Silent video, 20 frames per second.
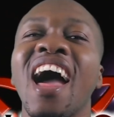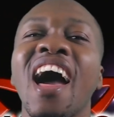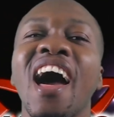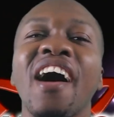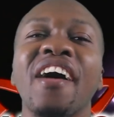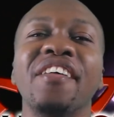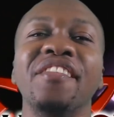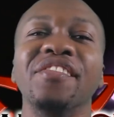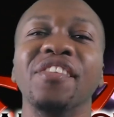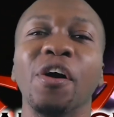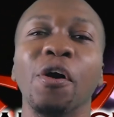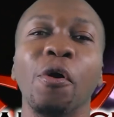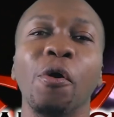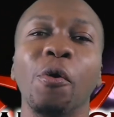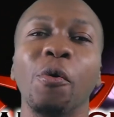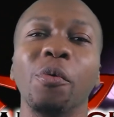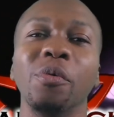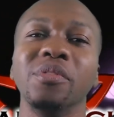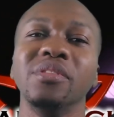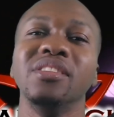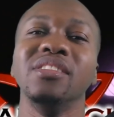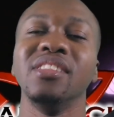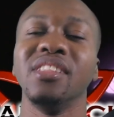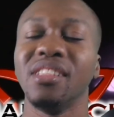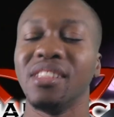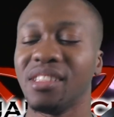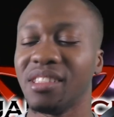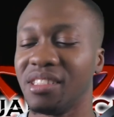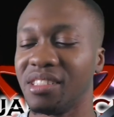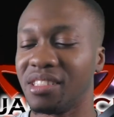Now,
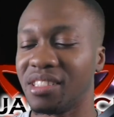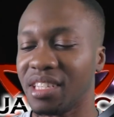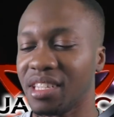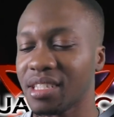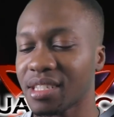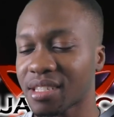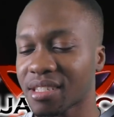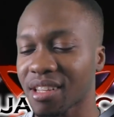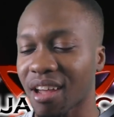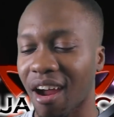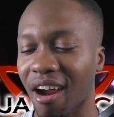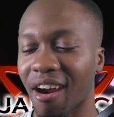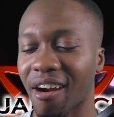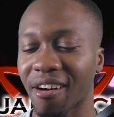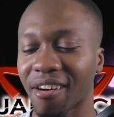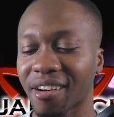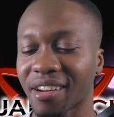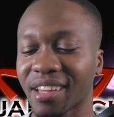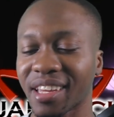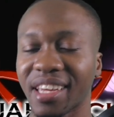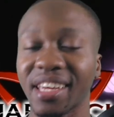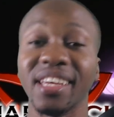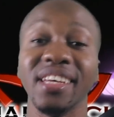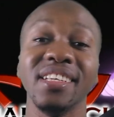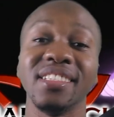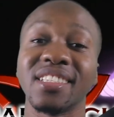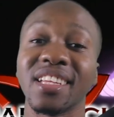this arc is an